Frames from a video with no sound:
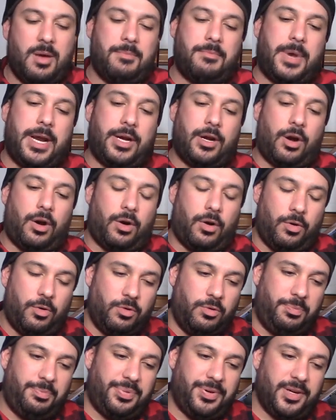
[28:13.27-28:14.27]
My
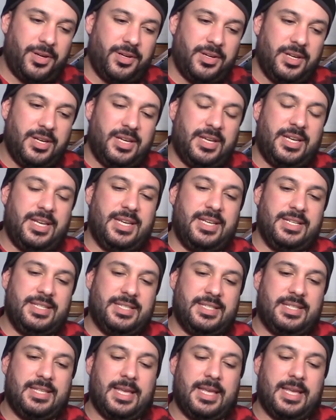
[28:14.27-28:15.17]
hope is